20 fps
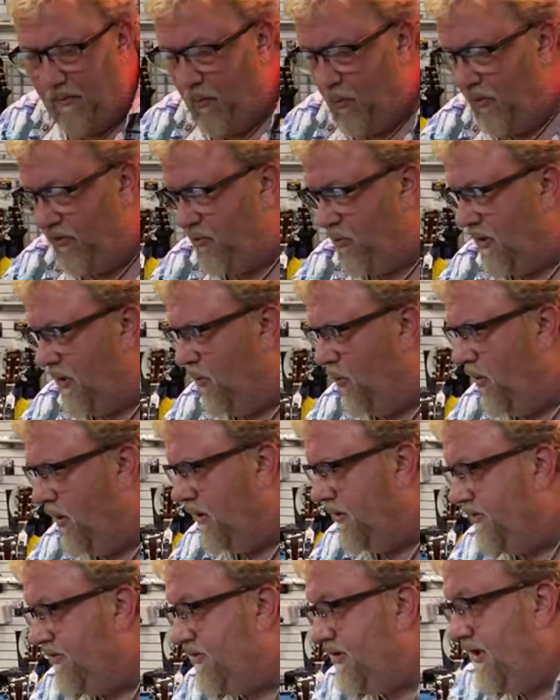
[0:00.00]
remember which one it
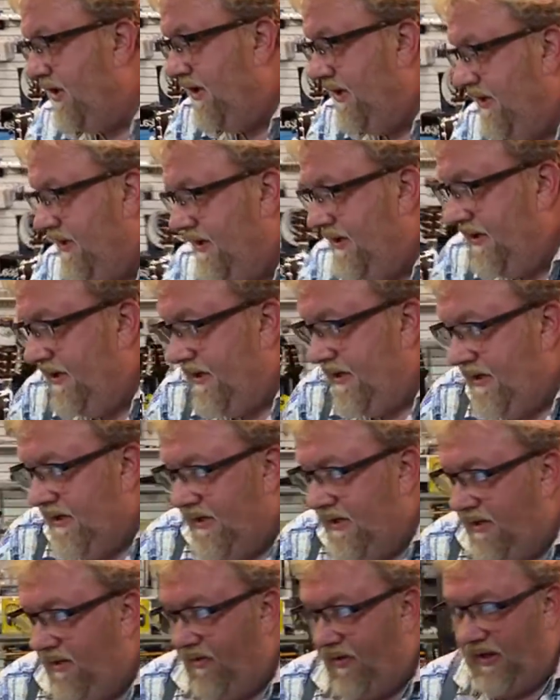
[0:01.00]
was.
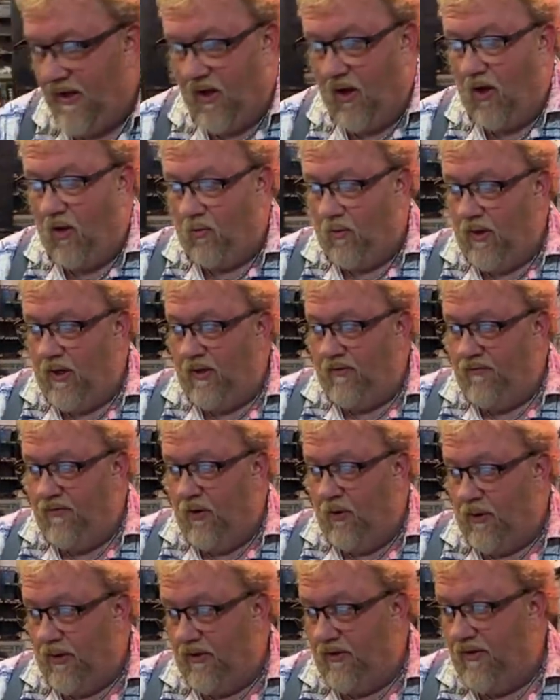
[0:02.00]
They already
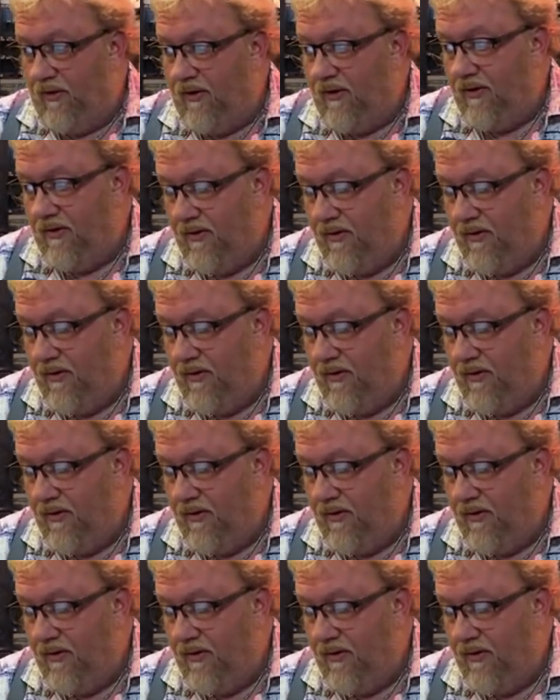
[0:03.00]
voted